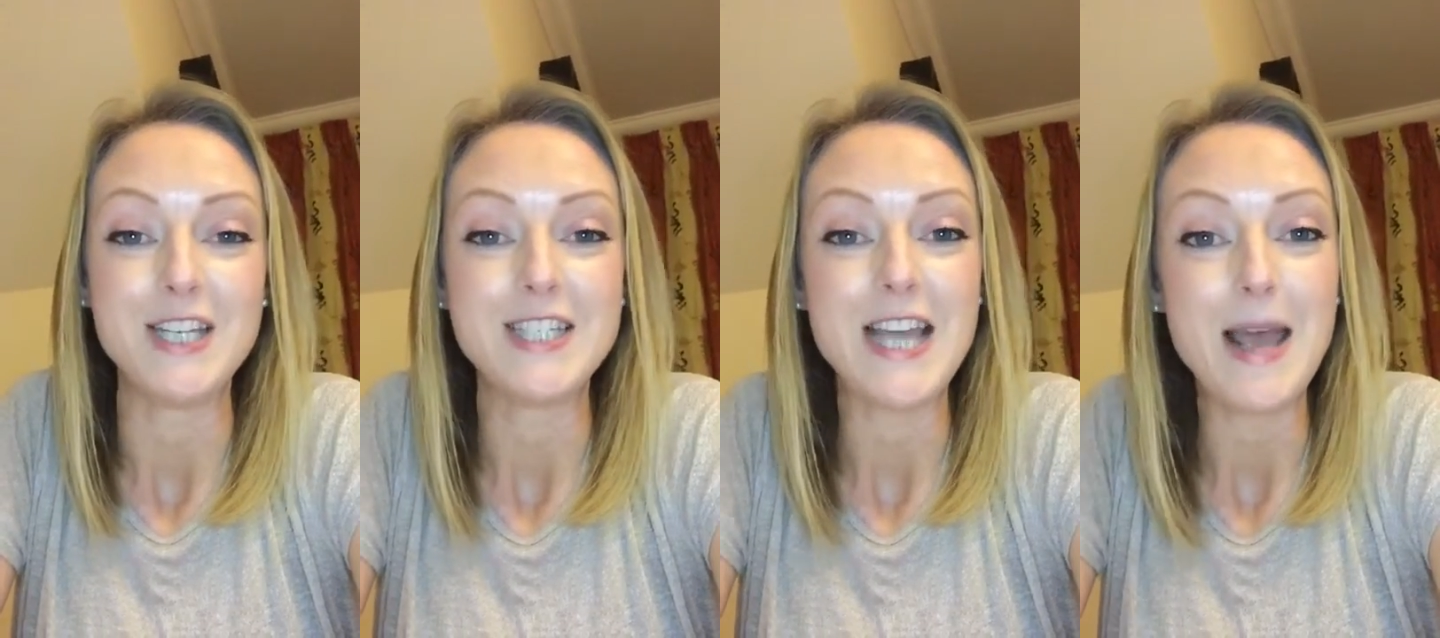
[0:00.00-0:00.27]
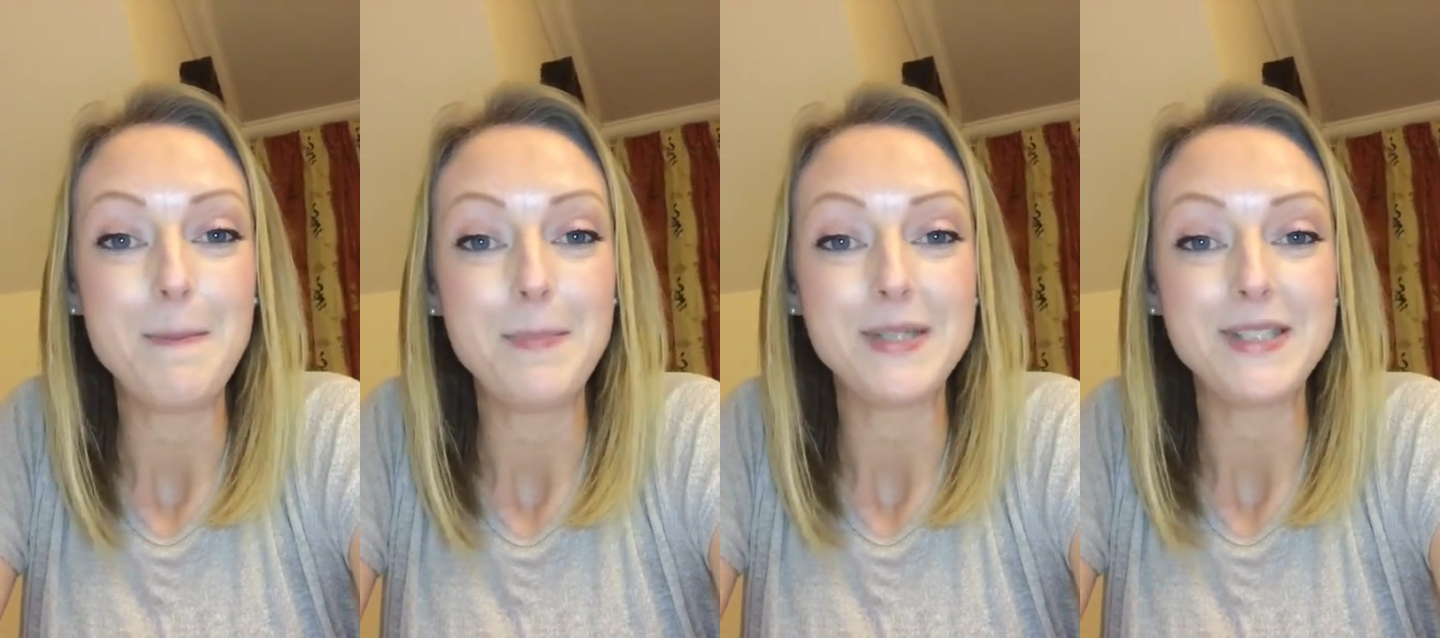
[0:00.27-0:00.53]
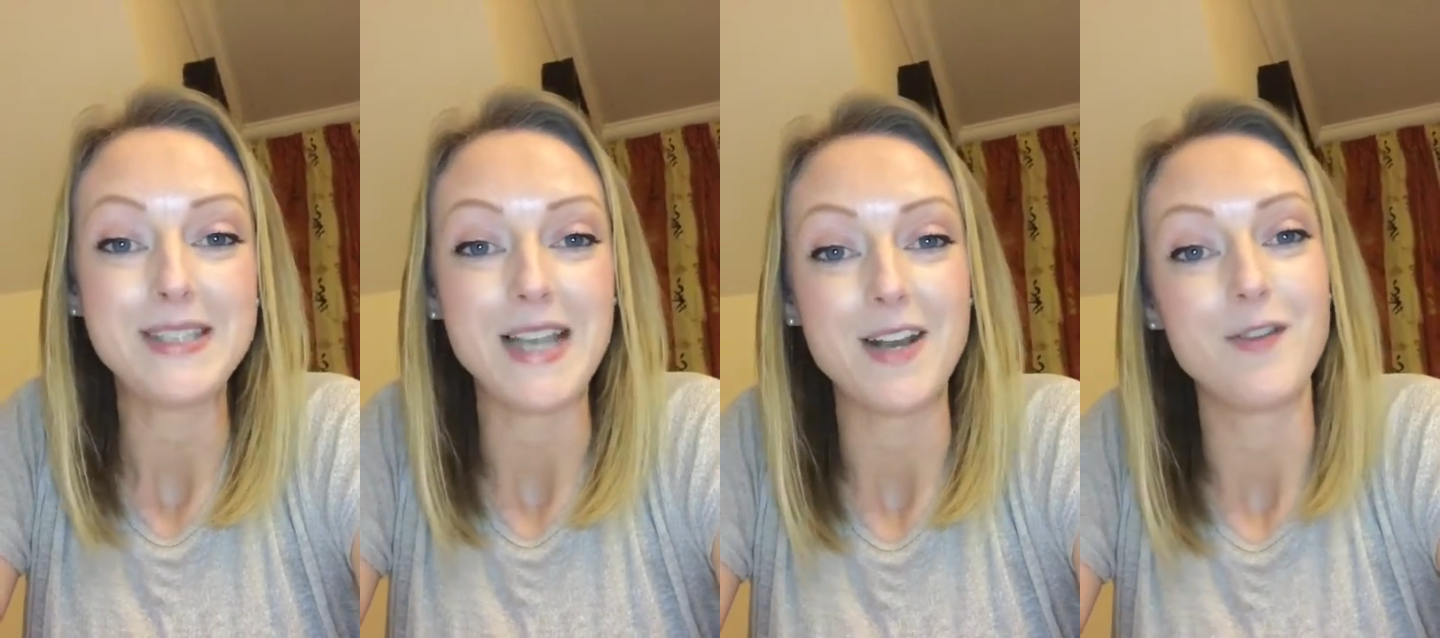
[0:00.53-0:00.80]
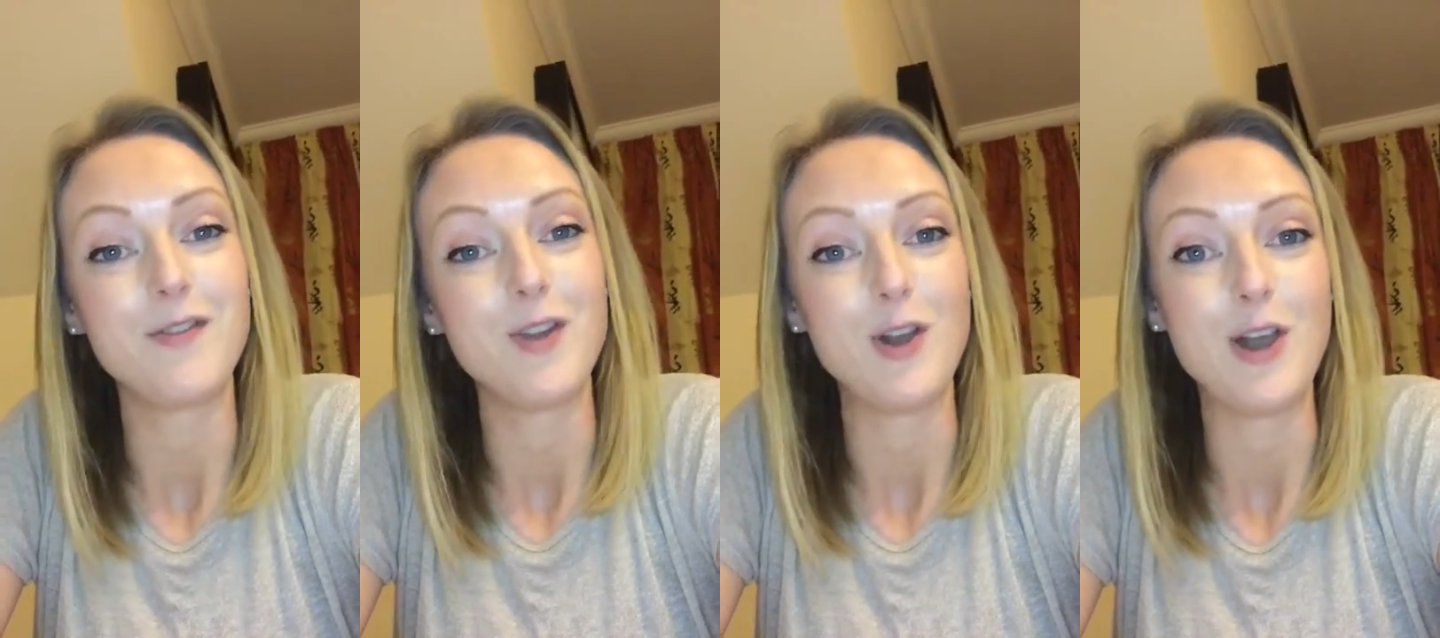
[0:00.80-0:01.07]
10%
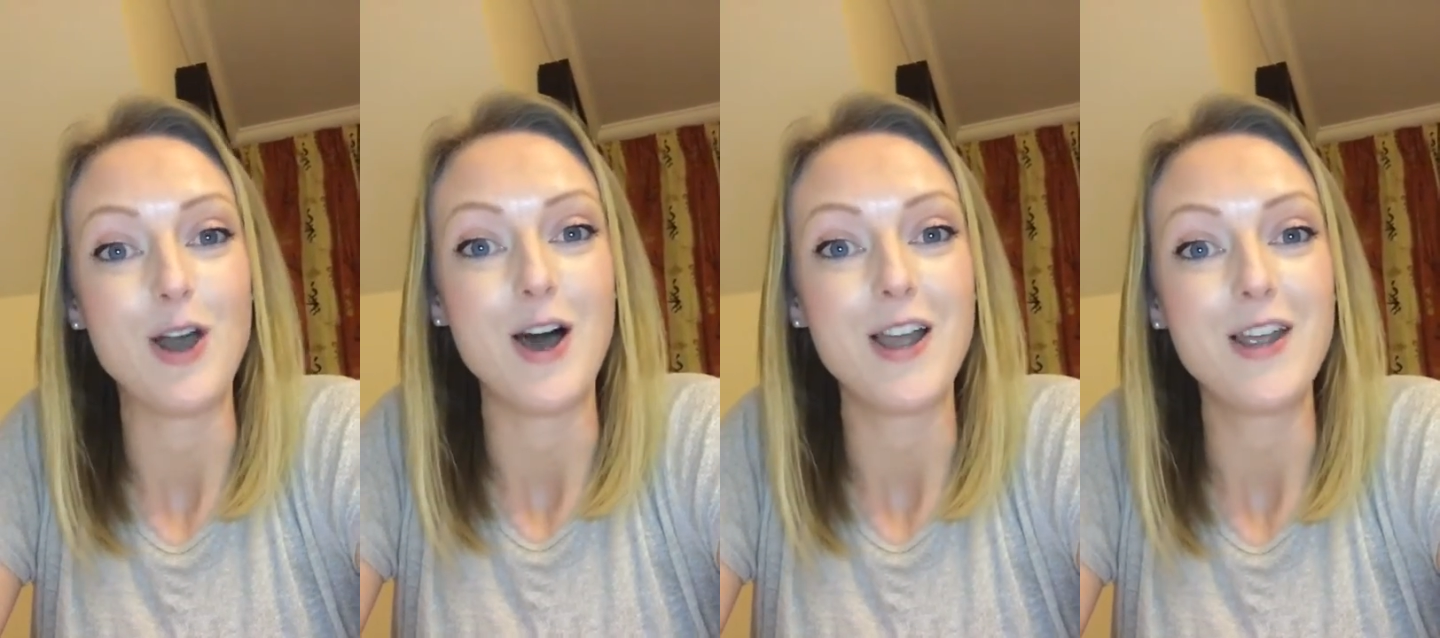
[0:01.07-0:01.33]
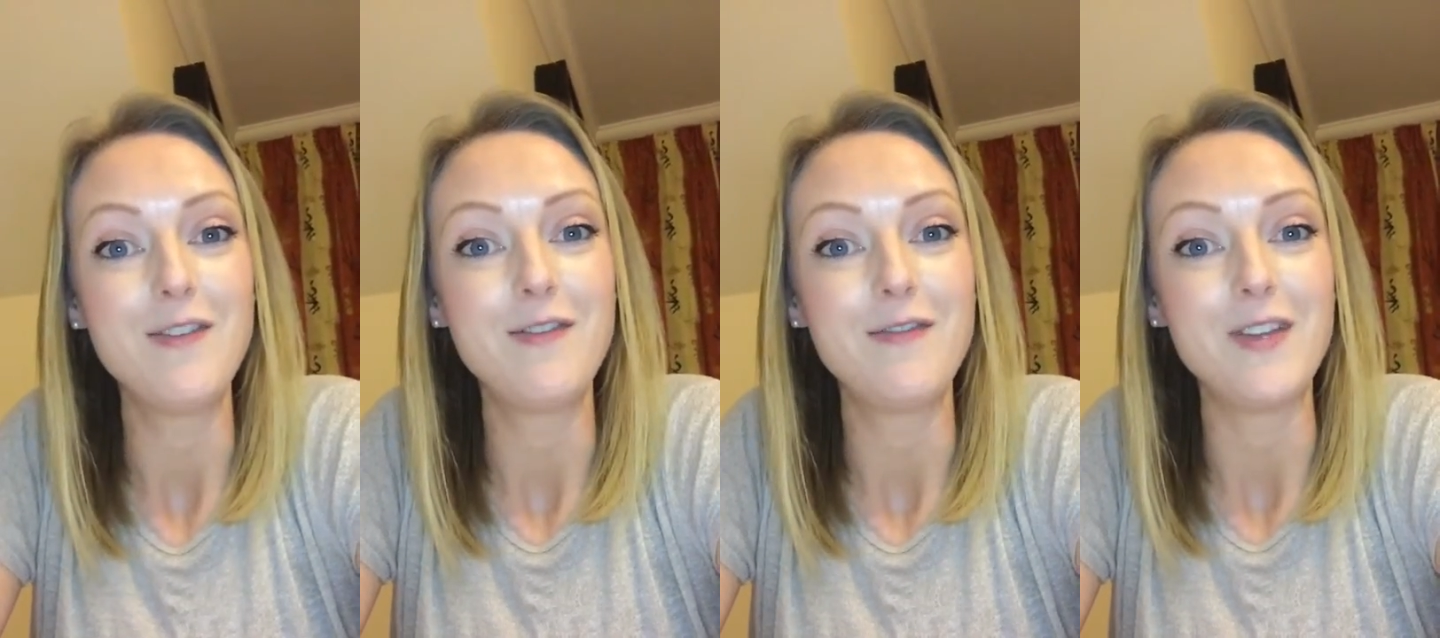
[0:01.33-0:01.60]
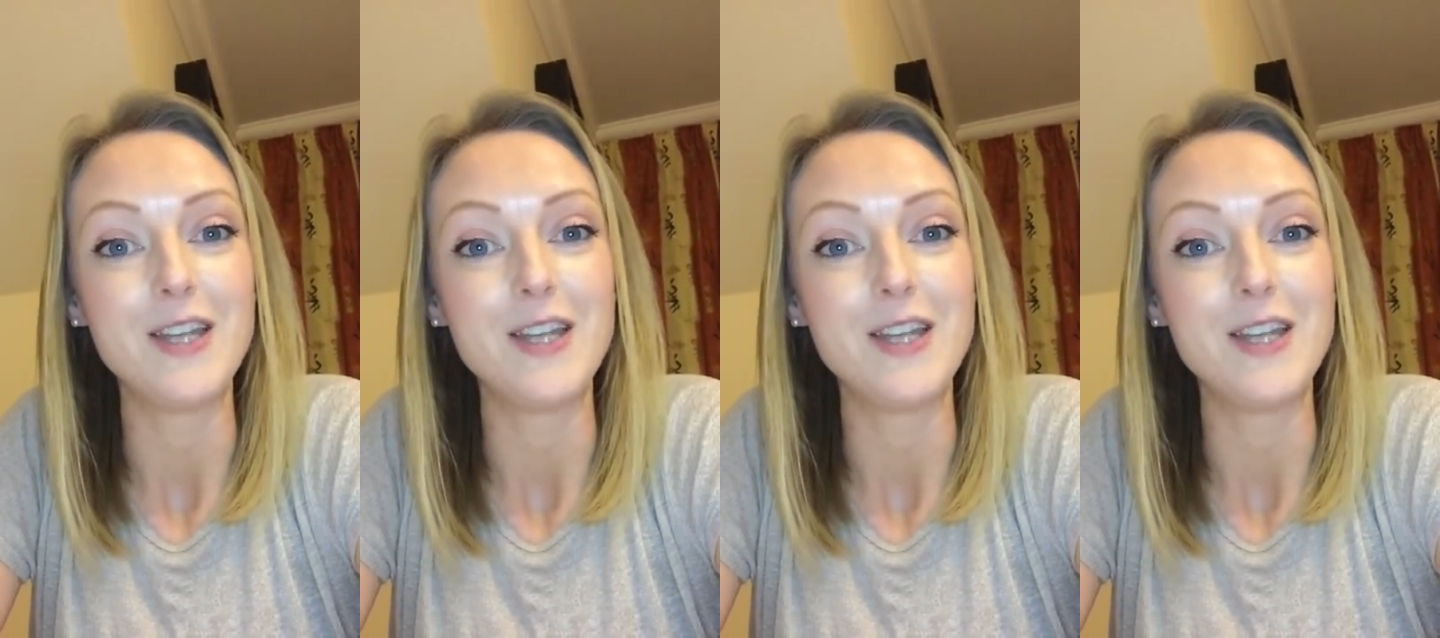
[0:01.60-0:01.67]
of your life